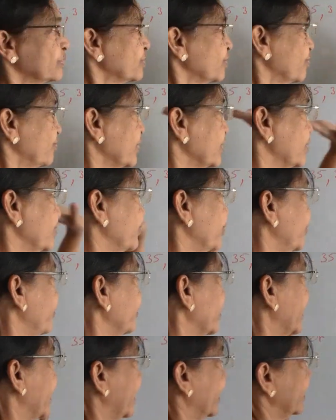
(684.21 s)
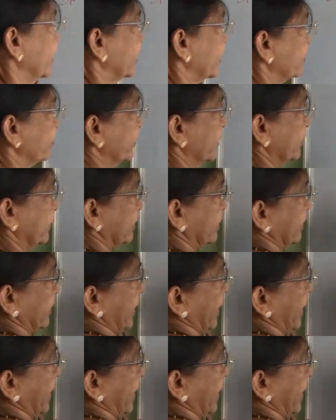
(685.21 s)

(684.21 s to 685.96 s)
So first we will write them in